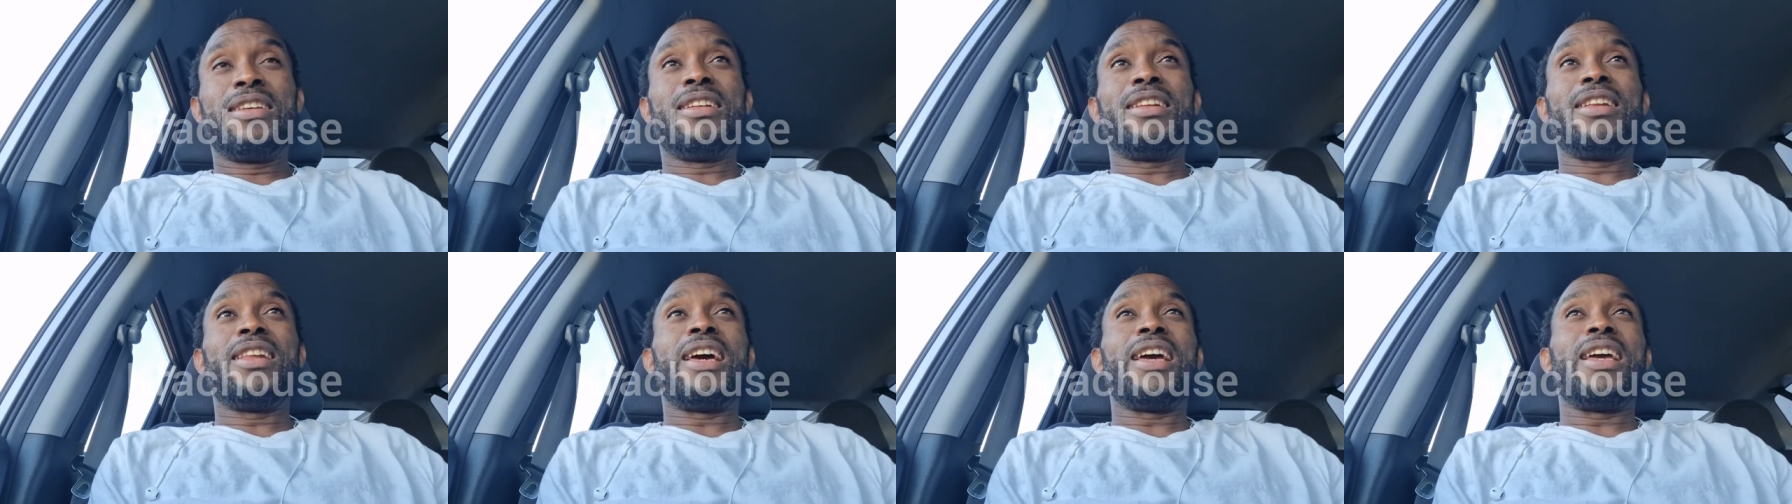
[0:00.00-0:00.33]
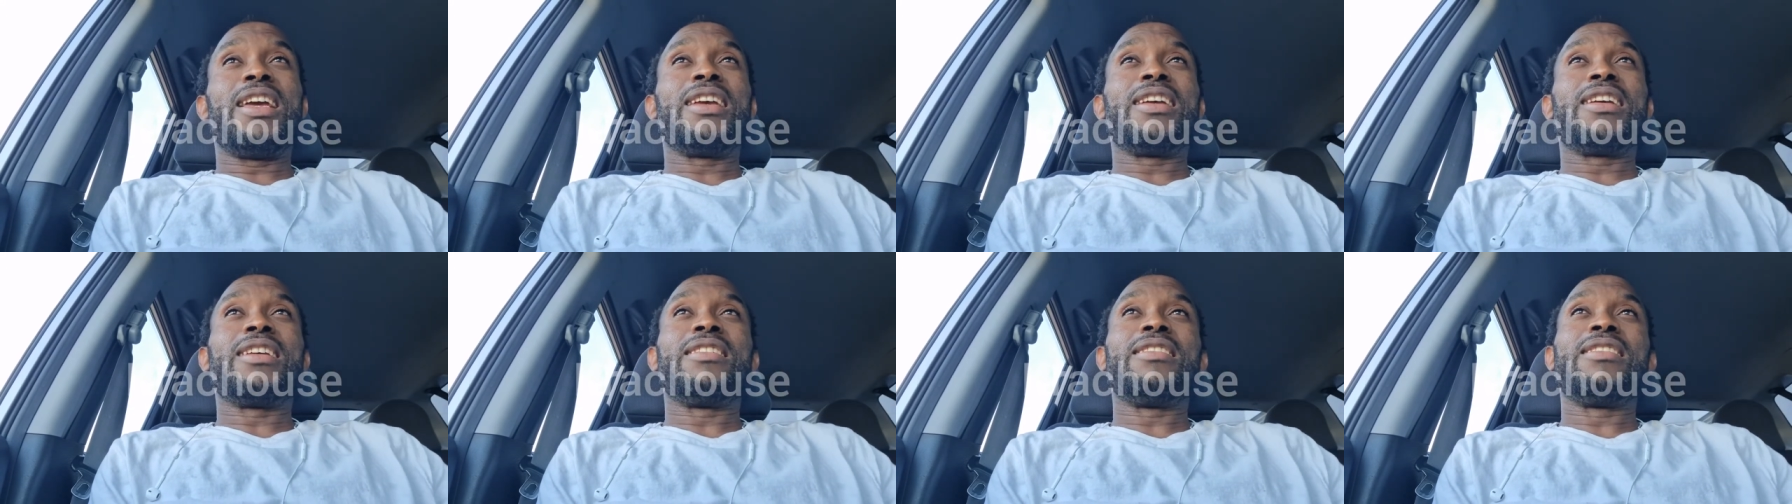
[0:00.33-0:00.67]

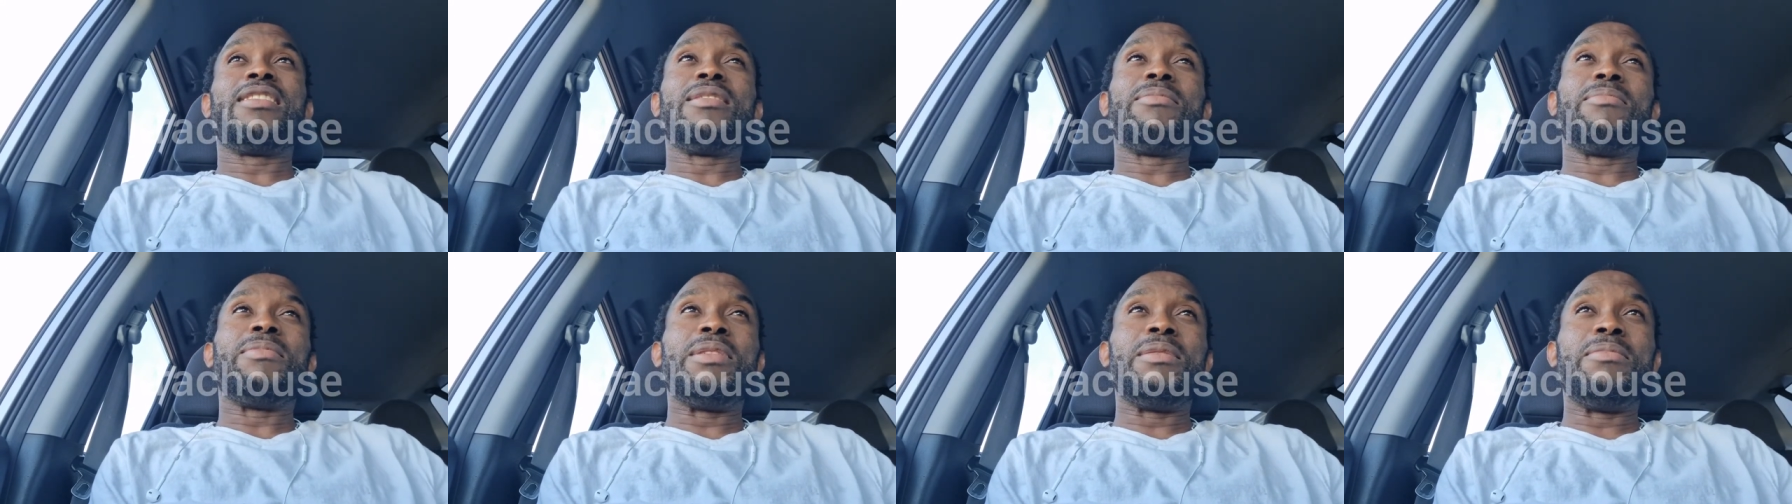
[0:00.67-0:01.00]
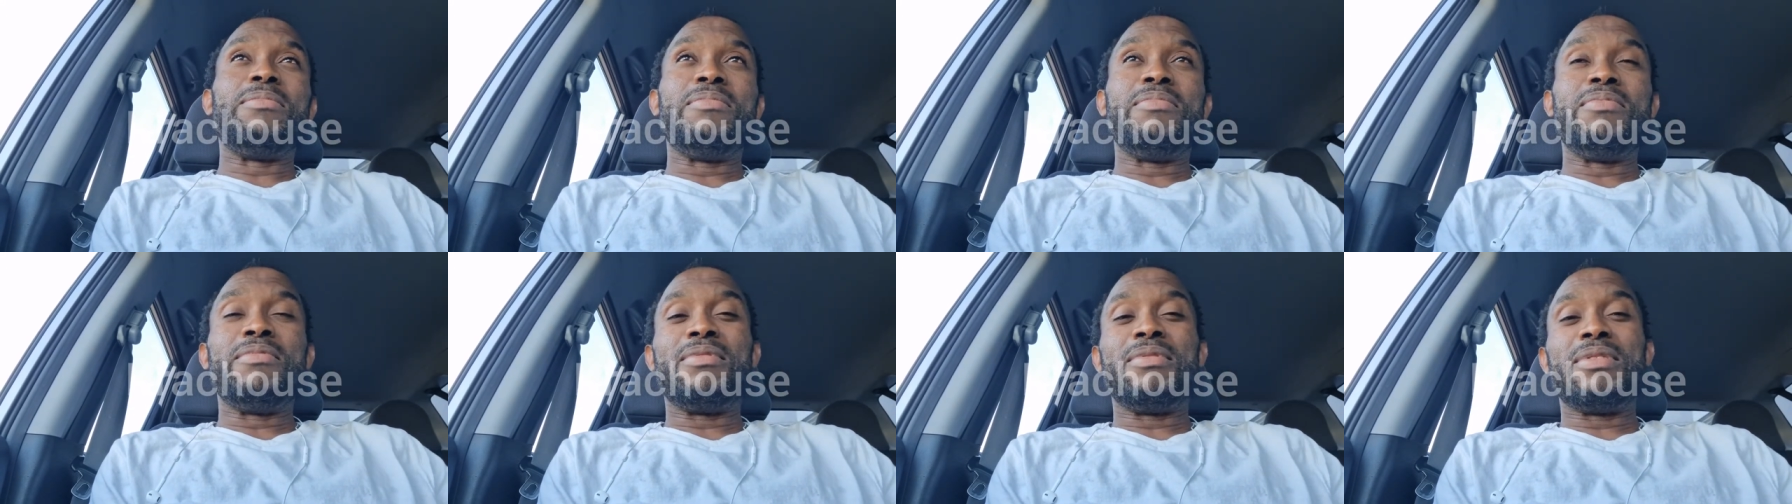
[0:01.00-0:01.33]
like maybe
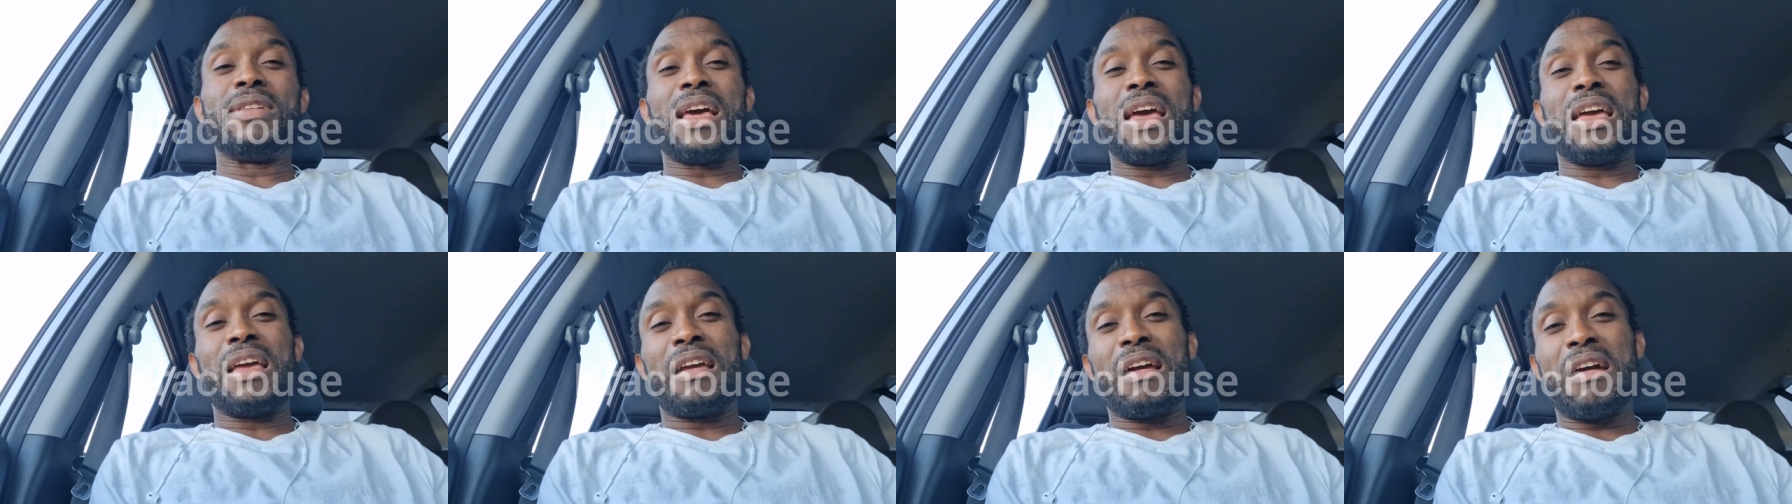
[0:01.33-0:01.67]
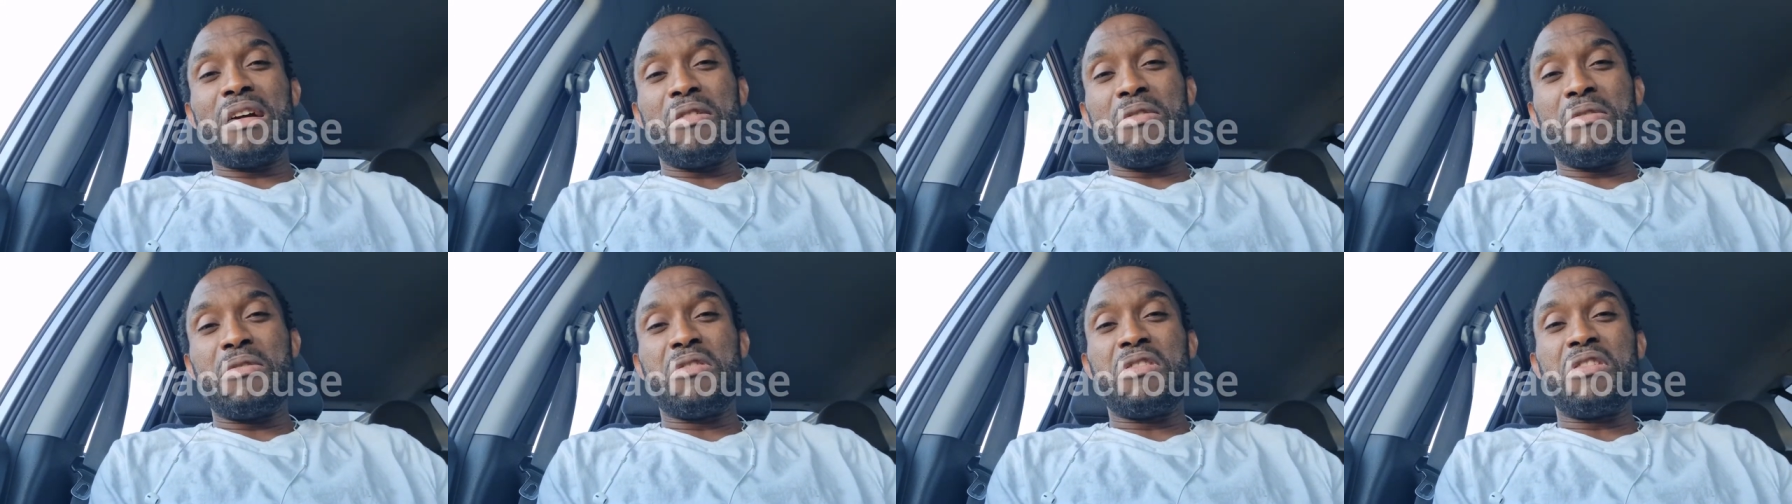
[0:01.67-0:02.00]
like
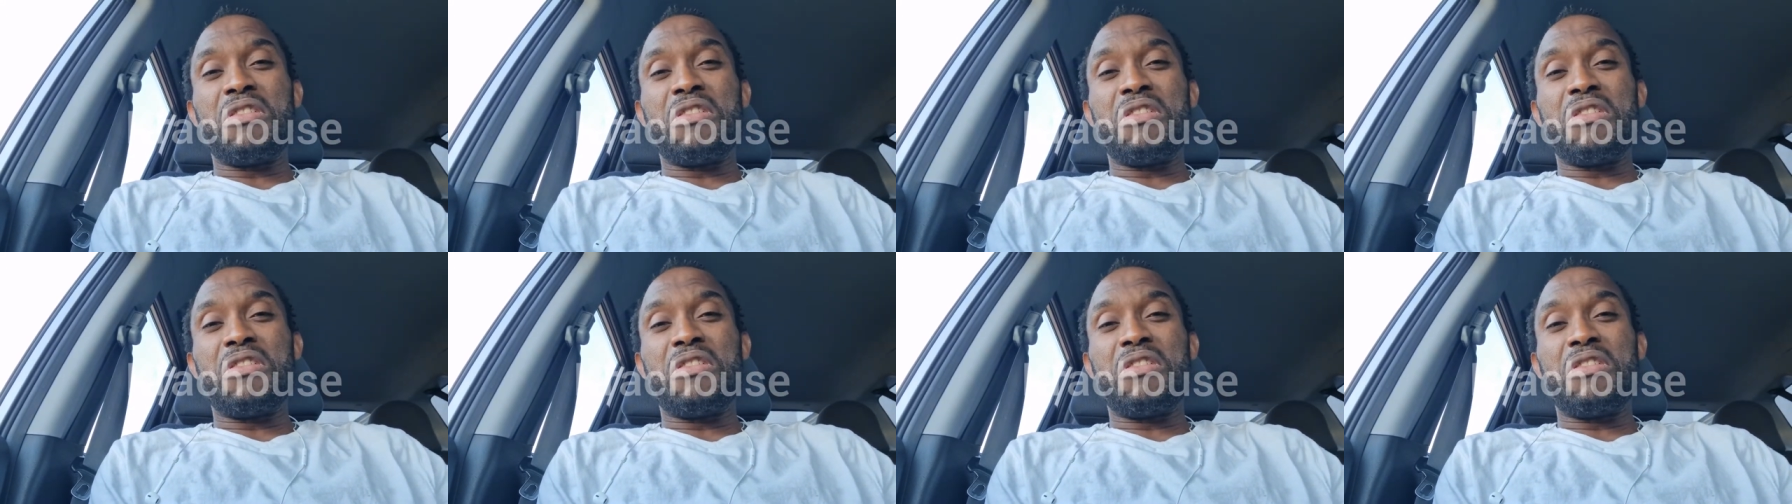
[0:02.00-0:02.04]
I'll